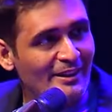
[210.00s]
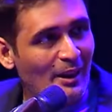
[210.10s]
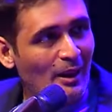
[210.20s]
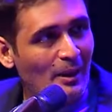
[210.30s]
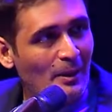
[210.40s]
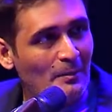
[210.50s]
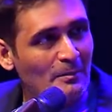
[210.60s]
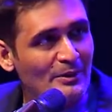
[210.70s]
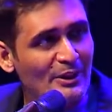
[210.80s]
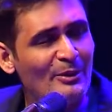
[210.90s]

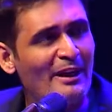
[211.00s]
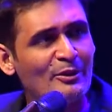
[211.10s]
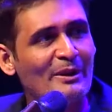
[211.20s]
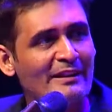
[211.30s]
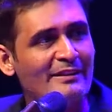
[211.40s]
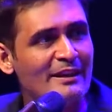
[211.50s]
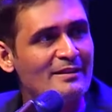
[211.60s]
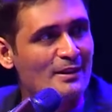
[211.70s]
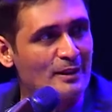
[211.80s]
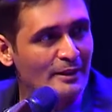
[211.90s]
Um, did you have to get things
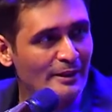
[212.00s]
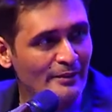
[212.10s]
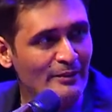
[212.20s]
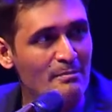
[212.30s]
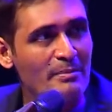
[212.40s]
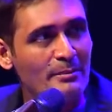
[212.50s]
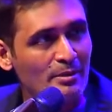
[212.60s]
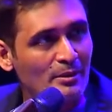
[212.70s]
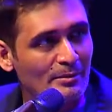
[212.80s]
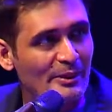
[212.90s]
cleared from
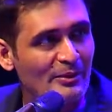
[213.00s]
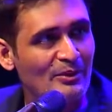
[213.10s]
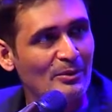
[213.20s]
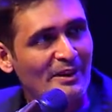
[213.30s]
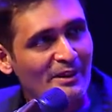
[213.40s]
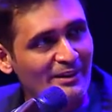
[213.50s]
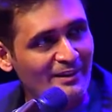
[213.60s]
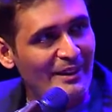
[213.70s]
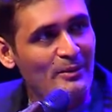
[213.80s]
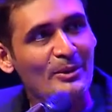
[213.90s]
people because you were
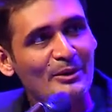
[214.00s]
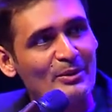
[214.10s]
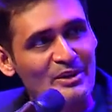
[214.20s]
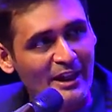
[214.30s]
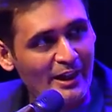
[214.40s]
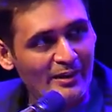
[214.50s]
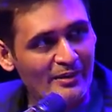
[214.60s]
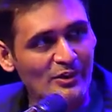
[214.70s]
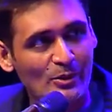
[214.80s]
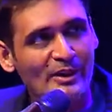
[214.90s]
like, going to share
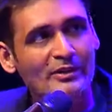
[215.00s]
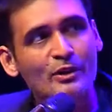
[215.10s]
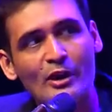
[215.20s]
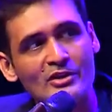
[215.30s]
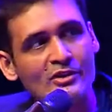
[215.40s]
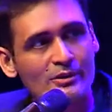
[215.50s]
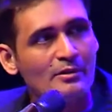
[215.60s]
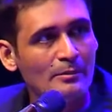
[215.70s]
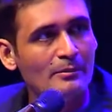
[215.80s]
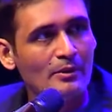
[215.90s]
stories, not just
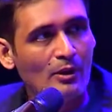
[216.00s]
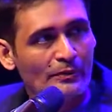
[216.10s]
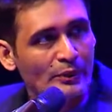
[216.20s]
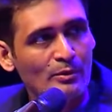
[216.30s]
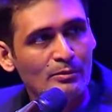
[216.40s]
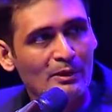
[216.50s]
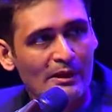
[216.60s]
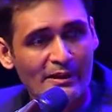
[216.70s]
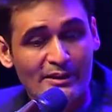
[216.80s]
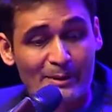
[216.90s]
of you,
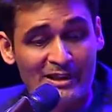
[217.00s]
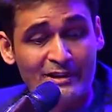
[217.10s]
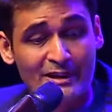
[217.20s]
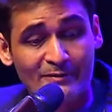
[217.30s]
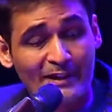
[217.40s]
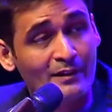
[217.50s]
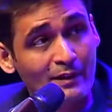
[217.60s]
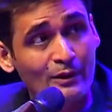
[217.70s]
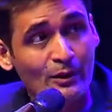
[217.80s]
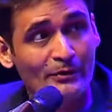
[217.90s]
and especially there's very
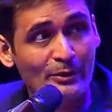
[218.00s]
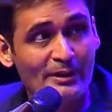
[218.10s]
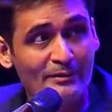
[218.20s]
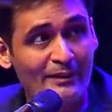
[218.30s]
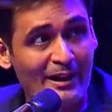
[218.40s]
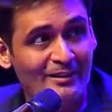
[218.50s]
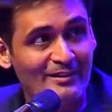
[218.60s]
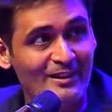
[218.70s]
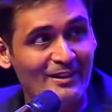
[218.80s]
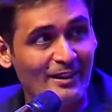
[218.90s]
little of you, in fact,
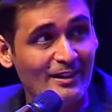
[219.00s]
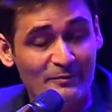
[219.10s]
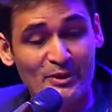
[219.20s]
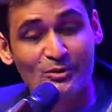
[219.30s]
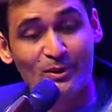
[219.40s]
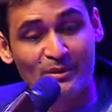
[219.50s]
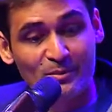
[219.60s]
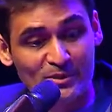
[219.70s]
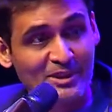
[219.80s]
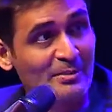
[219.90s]
uh, which is what
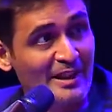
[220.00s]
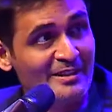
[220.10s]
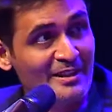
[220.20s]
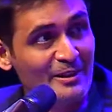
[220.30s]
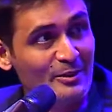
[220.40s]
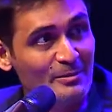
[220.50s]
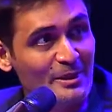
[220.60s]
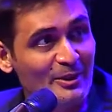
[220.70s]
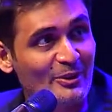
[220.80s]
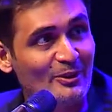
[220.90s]
was surprising to me
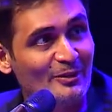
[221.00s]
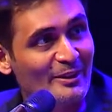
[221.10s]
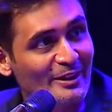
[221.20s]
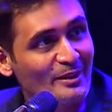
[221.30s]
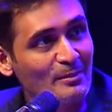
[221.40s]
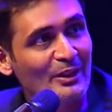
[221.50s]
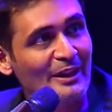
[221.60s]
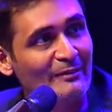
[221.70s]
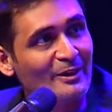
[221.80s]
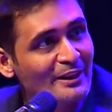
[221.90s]
because you've written about
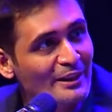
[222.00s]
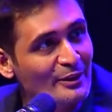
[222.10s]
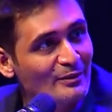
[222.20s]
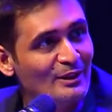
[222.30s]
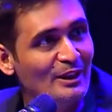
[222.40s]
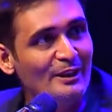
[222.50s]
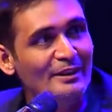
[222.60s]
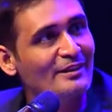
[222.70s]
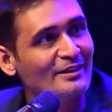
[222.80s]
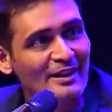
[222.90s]
everything that you've learned,
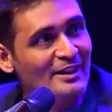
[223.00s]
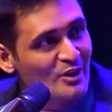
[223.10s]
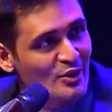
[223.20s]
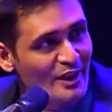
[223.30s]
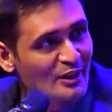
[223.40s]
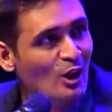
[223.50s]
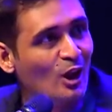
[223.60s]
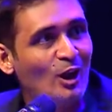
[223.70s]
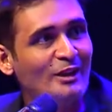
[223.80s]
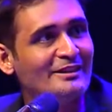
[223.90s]
stray
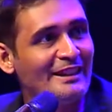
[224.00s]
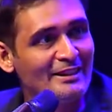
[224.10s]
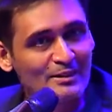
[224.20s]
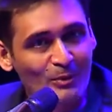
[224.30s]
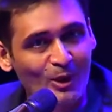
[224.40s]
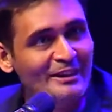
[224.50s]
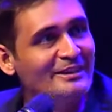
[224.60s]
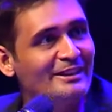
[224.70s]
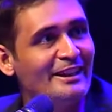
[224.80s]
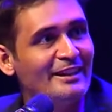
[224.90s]
thoughts, small
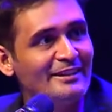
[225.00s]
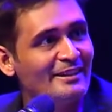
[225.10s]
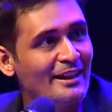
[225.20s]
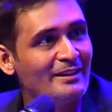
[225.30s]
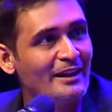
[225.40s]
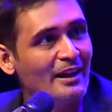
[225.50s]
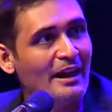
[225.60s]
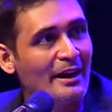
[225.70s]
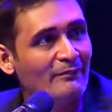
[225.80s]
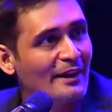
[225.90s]
incidents that
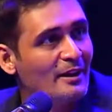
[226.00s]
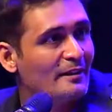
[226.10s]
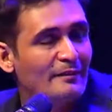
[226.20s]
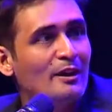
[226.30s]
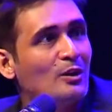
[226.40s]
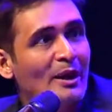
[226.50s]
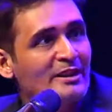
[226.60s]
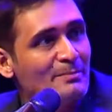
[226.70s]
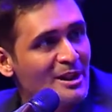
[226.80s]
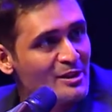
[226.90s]
have like have acquired
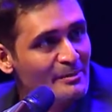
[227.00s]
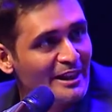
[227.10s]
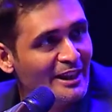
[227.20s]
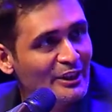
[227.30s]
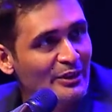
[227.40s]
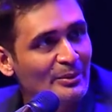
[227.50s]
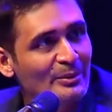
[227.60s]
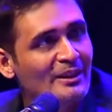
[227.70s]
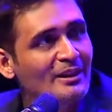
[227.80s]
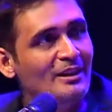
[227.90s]
special meaning to you,
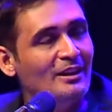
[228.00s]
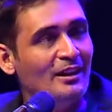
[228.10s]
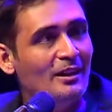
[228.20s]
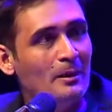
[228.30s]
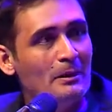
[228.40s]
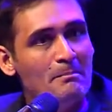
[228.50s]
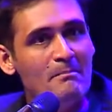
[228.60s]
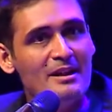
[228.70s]
um,